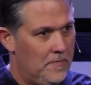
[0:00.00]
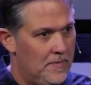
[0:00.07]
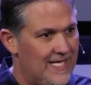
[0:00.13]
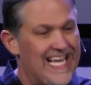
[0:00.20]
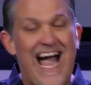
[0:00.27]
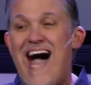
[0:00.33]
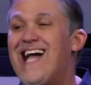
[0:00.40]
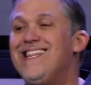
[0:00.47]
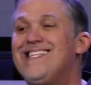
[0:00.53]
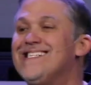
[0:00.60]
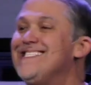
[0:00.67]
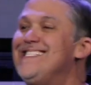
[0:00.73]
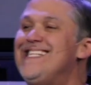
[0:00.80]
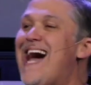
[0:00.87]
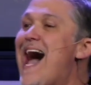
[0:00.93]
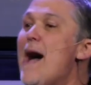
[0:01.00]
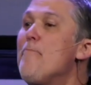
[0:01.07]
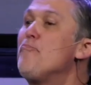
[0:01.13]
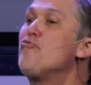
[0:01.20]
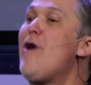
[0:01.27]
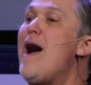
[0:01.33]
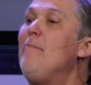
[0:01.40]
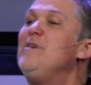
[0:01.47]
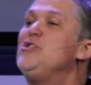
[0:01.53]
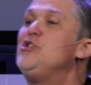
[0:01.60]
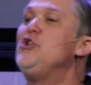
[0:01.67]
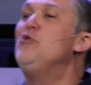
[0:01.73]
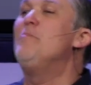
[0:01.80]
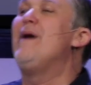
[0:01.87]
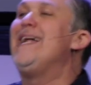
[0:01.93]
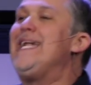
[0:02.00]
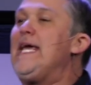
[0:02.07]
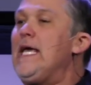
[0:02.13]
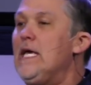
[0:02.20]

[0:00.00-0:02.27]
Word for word: God does not promise you money.